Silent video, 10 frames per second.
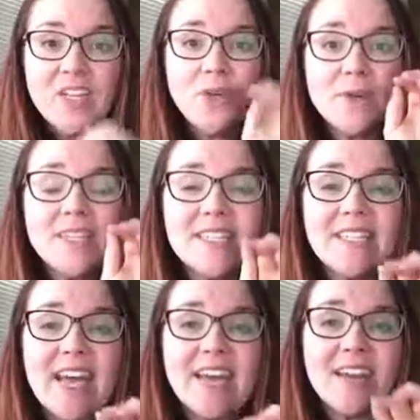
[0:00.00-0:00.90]
you can
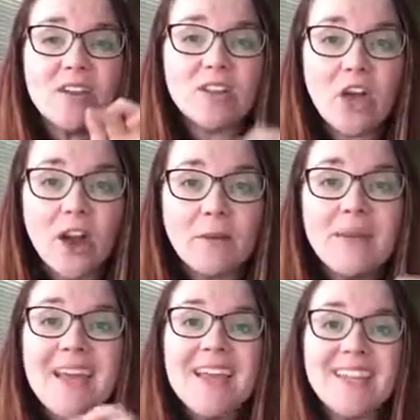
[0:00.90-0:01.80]
set an
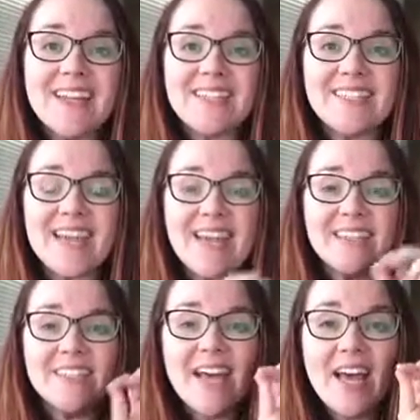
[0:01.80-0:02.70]
alarm that
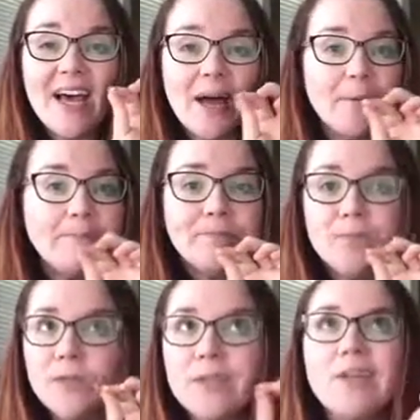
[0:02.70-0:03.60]
says,
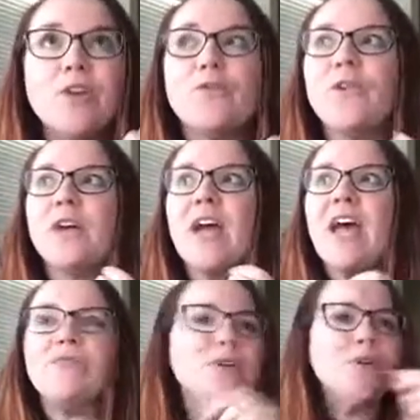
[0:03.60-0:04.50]
for
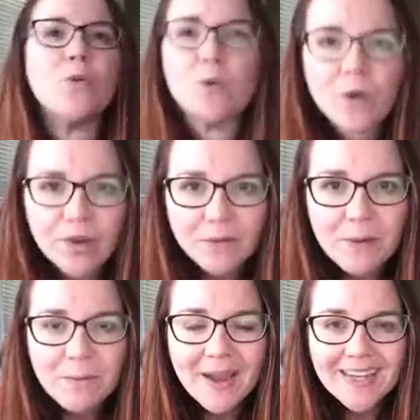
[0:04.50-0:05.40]
every quarter,
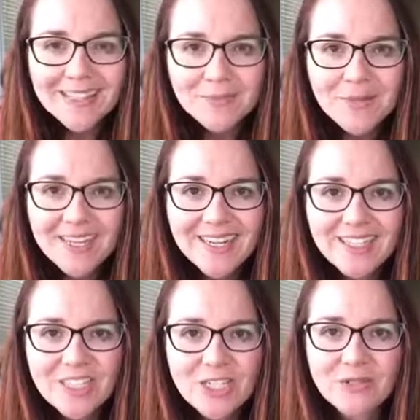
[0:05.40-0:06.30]
remind
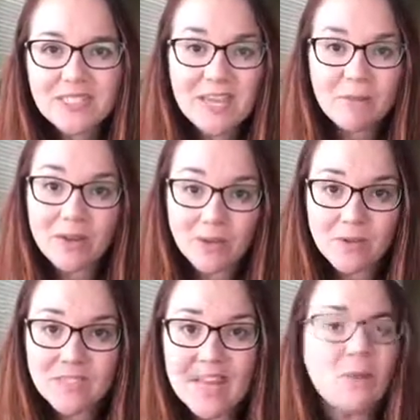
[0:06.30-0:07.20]
me to set my
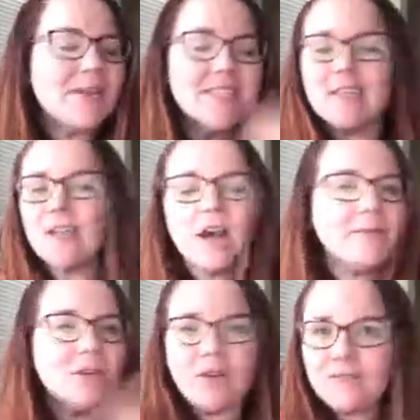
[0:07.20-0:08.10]
goals. That way it's an
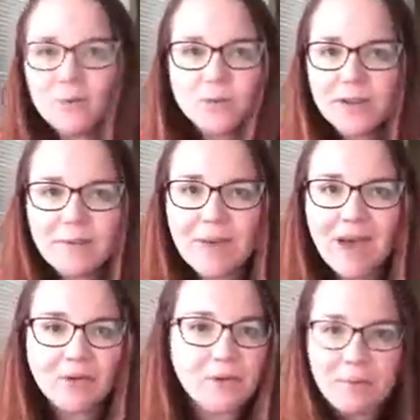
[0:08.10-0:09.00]
alarm, you don't have to worry
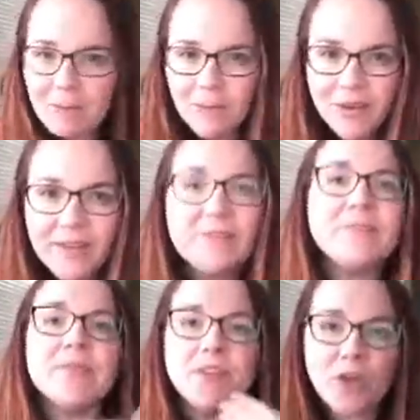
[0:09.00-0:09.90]
about remembering.
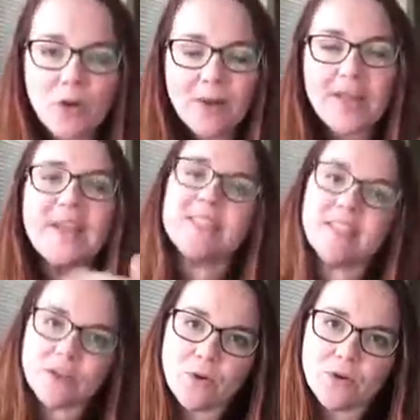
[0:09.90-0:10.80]
You can go in and
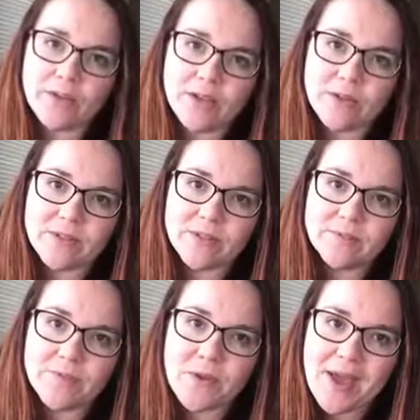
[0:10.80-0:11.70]
set the quarterly goals,
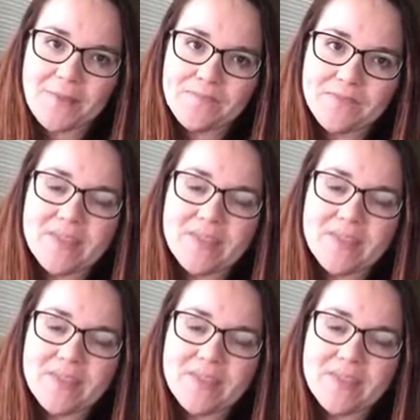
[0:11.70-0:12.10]
okay?